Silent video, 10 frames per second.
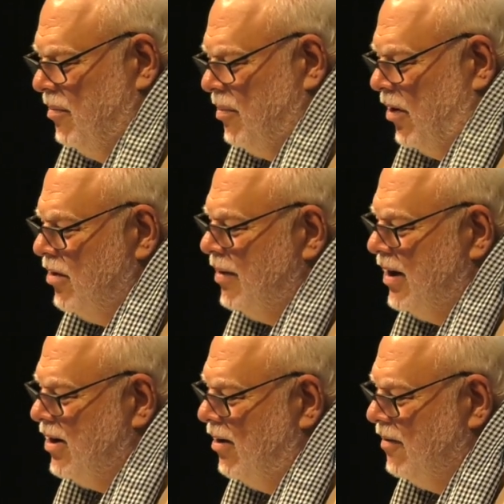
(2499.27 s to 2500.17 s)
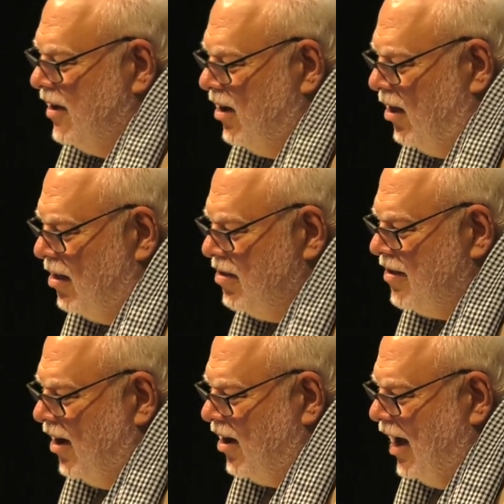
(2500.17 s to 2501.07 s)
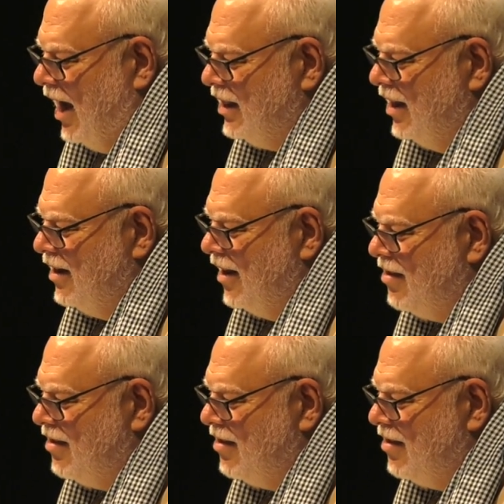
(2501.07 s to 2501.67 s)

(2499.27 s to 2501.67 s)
Puerto Rico, the All Star Island,